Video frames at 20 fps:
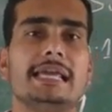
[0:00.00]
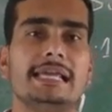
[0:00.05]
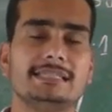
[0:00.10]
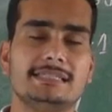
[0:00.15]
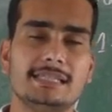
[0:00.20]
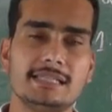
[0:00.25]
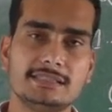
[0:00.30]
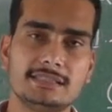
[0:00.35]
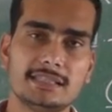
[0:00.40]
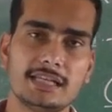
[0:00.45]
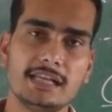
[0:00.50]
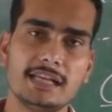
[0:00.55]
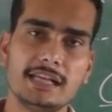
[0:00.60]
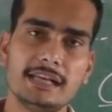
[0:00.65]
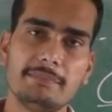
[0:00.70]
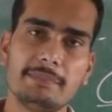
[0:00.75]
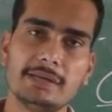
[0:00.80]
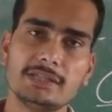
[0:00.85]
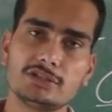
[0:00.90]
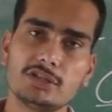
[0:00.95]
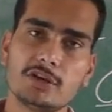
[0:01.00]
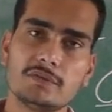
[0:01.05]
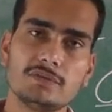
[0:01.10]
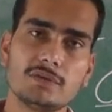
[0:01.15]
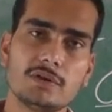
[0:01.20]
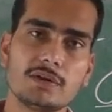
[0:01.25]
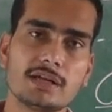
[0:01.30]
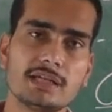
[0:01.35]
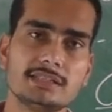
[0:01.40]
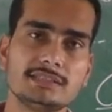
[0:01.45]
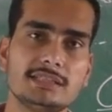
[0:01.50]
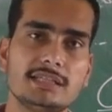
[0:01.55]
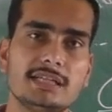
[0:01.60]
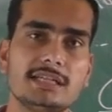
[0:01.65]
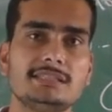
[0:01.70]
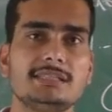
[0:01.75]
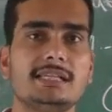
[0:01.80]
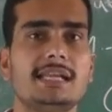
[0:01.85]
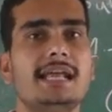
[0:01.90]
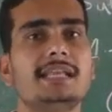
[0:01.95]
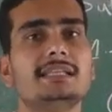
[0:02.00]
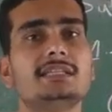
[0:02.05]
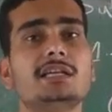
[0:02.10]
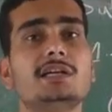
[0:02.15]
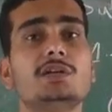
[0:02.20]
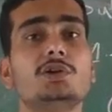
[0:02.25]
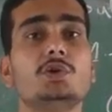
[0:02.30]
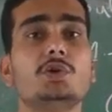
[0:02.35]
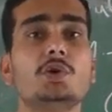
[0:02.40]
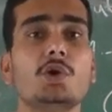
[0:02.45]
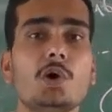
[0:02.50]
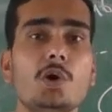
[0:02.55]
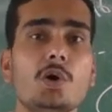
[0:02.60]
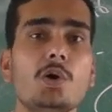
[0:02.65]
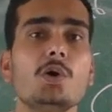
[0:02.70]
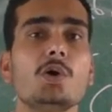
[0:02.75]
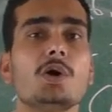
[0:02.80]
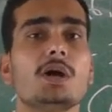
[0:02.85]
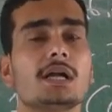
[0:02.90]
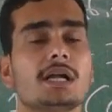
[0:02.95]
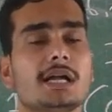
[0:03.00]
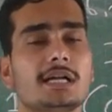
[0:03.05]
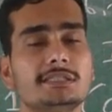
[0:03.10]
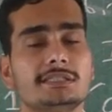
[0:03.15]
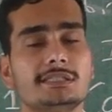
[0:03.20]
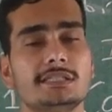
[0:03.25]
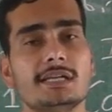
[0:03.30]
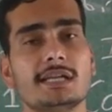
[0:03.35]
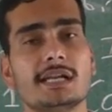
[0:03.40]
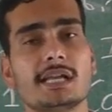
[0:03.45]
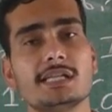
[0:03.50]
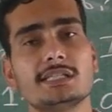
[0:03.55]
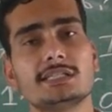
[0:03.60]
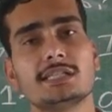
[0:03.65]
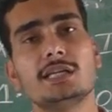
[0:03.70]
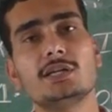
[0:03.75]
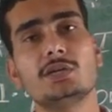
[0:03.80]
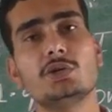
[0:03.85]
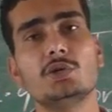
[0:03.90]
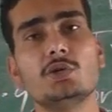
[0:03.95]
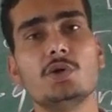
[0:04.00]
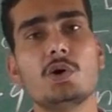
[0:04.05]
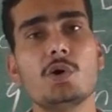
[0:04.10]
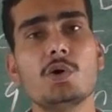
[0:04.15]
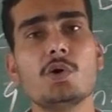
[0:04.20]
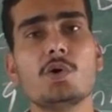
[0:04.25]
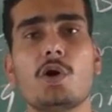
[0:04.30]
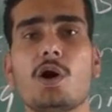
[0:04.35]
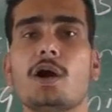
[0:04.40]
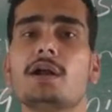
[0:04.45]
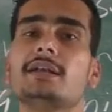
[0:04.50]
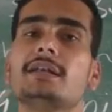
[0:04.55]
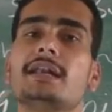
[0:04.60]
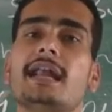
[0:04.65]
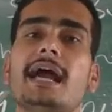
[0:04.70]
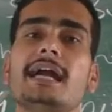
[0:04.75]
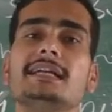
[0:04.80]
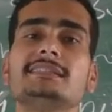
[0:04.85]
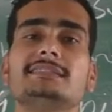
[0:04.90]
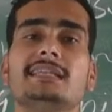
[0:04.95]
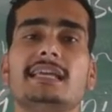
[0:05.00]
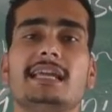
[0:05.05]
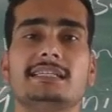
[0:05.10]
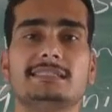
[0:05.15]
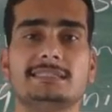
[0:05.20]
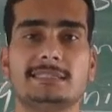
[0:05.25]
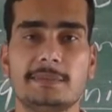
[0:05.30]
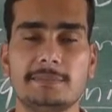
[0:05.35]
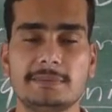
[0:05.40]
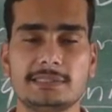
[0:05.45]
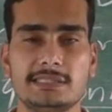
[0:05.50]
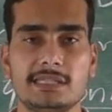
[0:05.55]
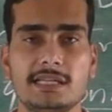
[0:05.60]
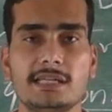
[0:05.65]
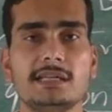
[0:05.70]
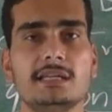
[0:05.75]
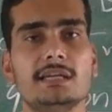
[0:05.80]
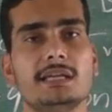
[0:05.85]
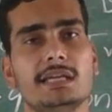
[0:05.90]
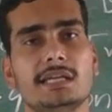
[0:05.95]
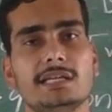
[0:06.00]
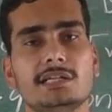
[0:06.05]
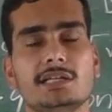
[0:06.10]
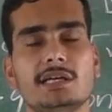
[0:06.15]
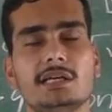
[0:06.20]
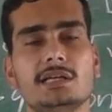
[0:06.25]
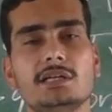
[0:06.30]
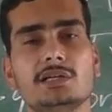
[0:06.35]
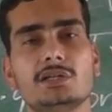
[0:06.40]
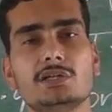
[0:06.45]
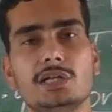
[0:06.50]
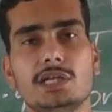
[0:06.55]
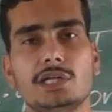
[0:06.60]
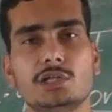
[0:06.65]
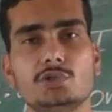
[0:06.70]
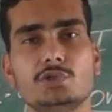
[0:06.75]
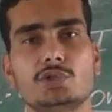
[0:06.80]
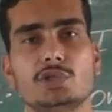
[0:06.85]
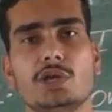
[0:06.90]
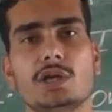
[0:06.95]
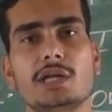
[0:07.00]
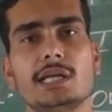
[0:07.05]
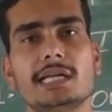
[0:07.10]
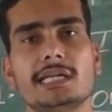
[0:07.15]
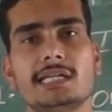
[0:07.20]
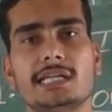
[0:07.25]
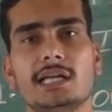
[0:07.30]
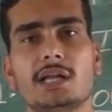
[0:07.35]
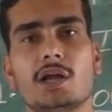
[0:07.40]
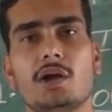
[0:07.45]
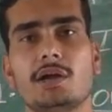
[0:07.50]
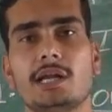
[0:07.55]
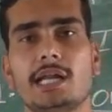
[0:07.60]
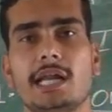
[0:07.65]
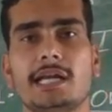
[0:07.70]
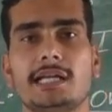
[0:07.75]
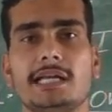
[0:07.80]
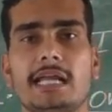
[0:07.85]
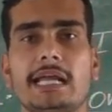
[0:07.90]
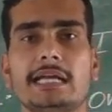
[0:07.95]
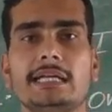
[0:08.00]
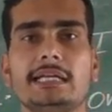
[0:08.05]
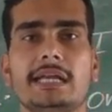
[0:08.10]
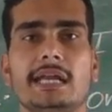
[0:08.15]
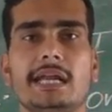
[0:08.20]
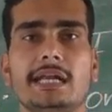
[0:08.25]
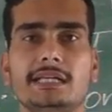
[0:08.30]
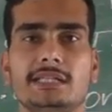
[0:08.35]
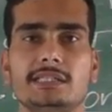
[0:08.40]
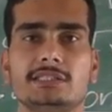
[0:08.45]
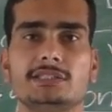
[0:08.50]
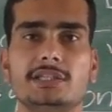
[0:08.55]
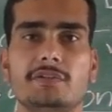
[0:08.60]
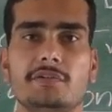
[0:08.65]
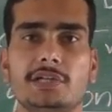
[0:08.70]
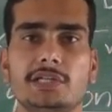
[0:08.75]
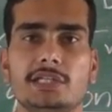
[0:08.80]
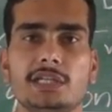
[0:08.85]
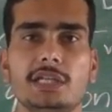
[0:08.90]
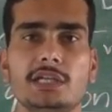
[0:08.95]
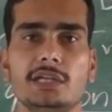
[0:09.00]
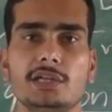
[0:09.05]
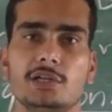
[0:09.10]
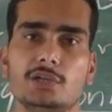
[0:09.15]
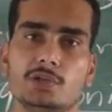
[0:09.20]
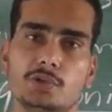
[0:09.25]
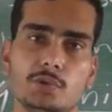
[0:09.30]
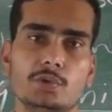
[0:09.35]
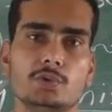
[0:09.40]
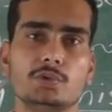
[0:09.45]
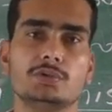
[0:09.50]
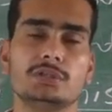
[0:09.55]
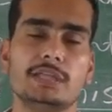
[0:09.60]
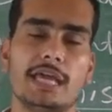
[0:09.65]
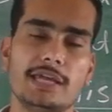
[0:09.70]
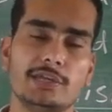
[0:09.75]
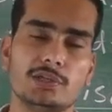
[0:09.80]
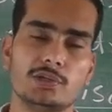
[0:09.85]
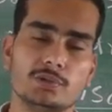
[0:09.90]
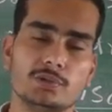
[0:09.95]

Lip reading: essential elements of your consideration, and the no consideration, no contracts exception into your Indian Contract Act 1872. Thank